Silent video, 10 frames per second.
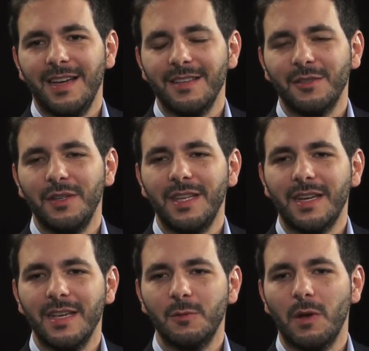So in that
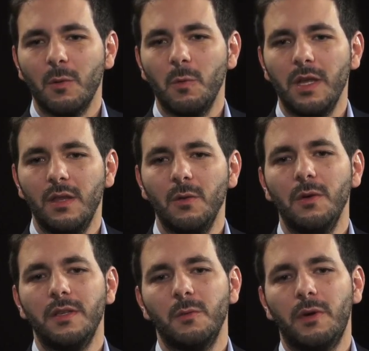case, what we do
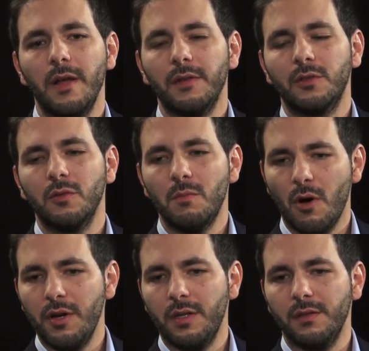is we're able to
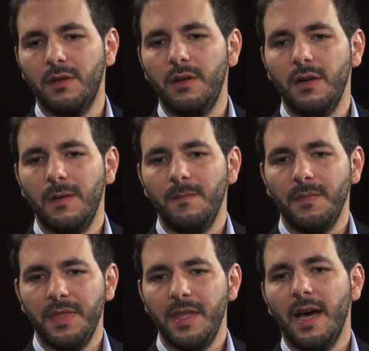monitor
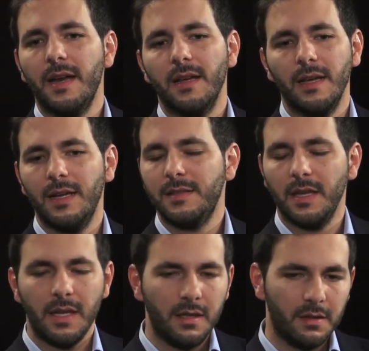that, let's
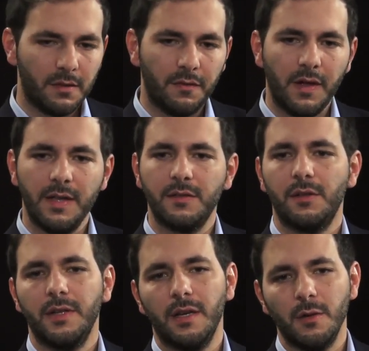say, interface or
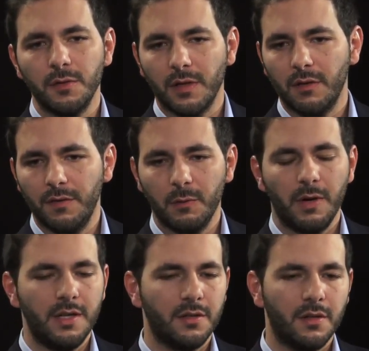that user
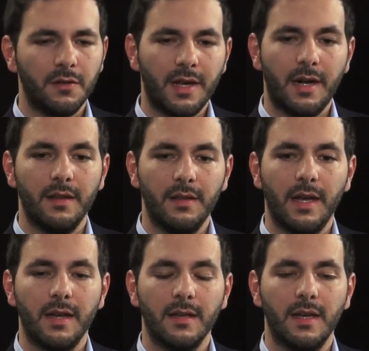configuration or
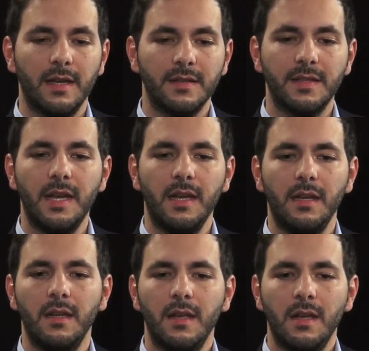that
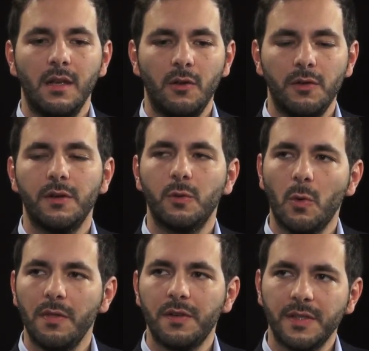setting in order to
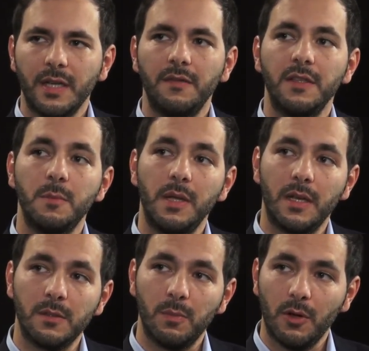understand if it's being
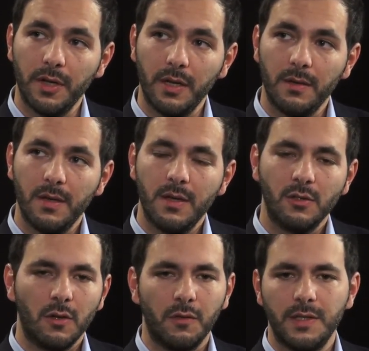exploited.
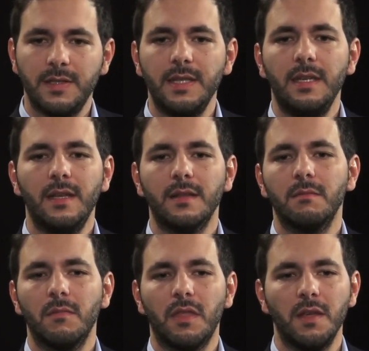So if we see that
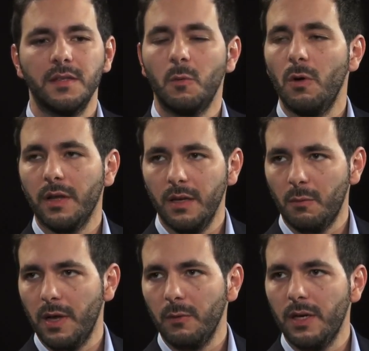things are working
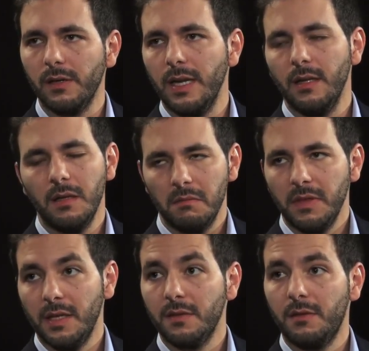regularly,
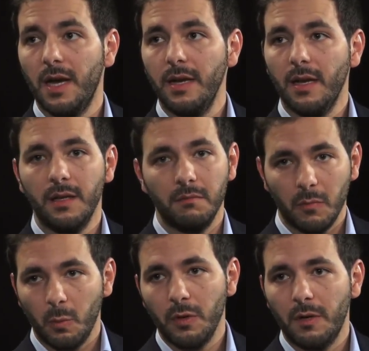that's all right, and
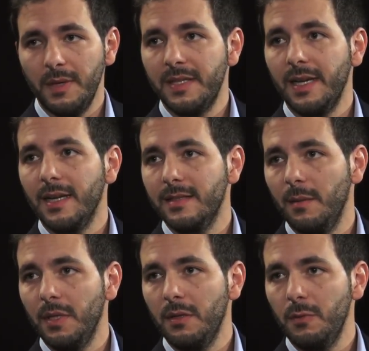we are basically
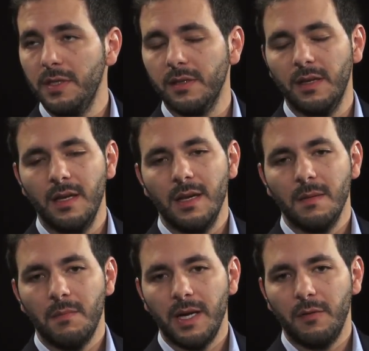accepting the risk.
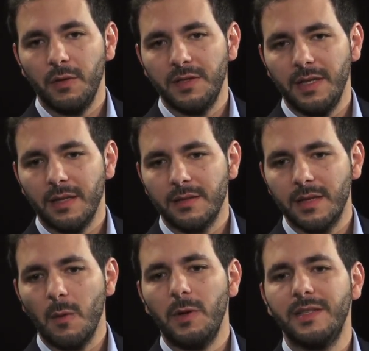But if we see that
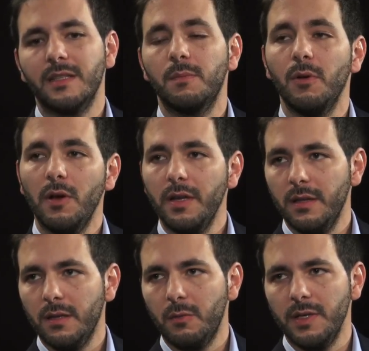someone is exploiting
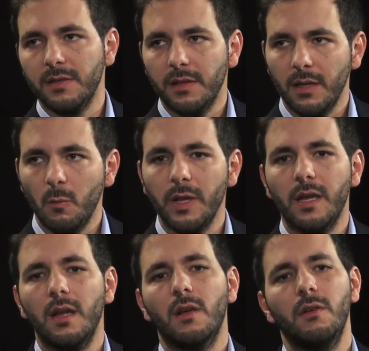that risk, then we
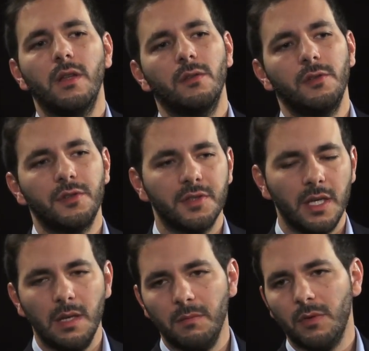can connect to your
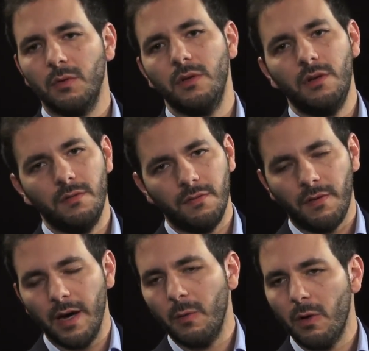SIEM, to your
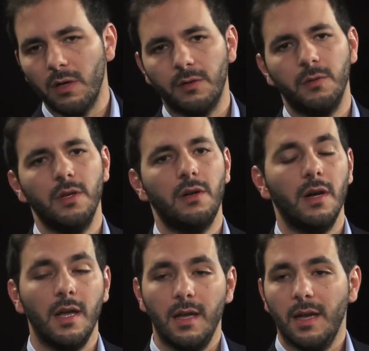firewall, to your
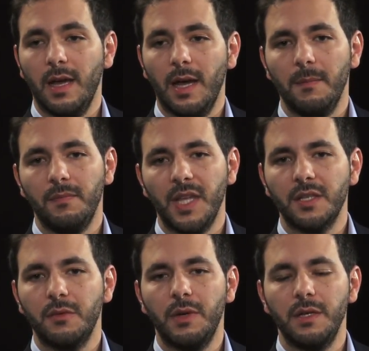next
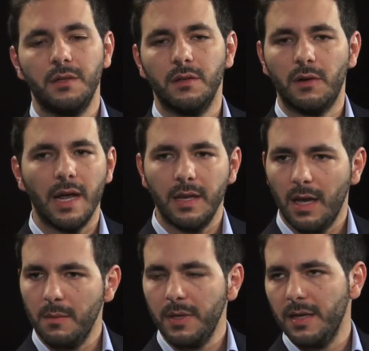generation or
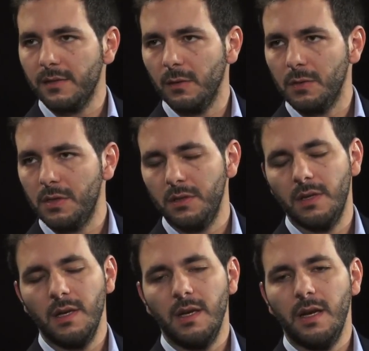IPS solution
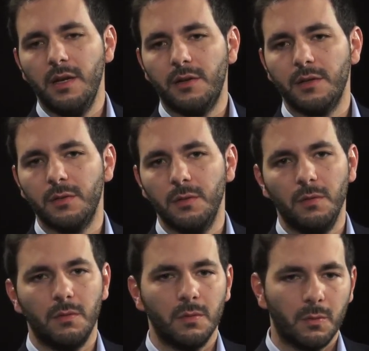in order
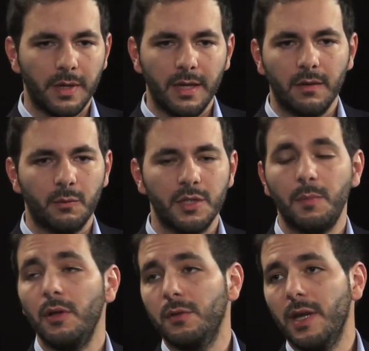to
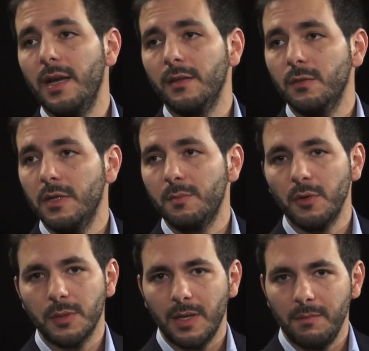respond to that as soon as
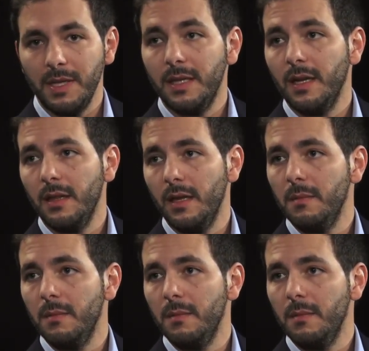possible and mitigate the